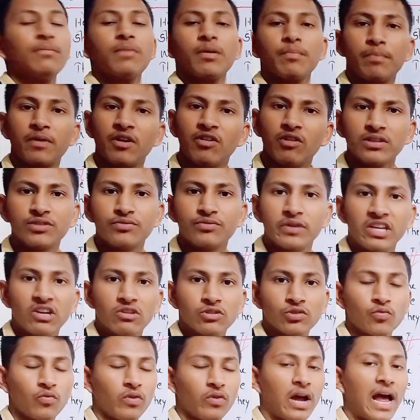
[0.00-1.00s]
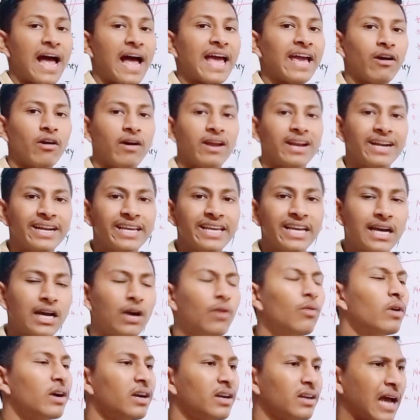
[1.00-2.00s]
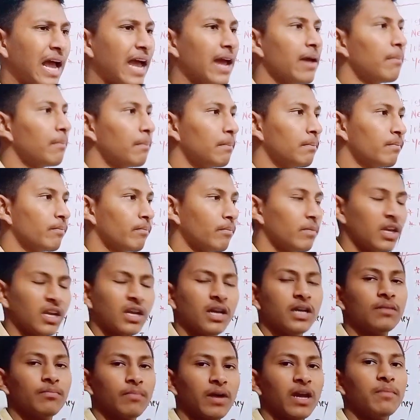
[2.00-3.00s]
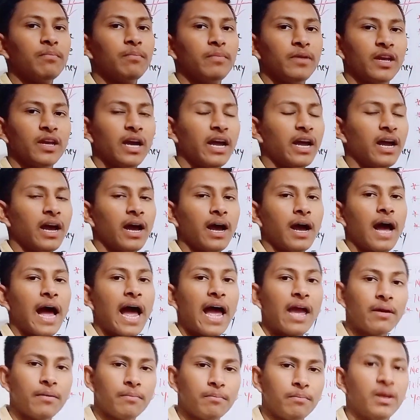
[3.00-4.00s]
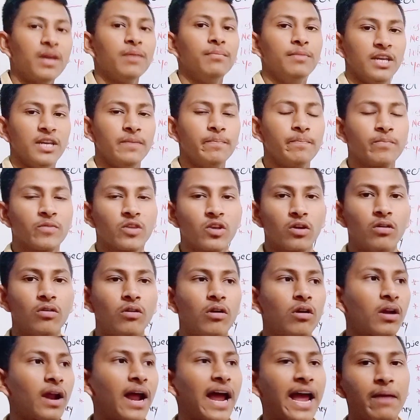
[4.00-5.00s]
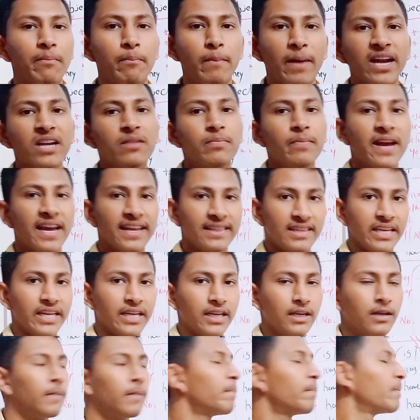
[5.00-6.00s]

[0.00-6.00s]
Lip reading: my previous videos I have already covered. It might be, I am maybe, or I might be, I think,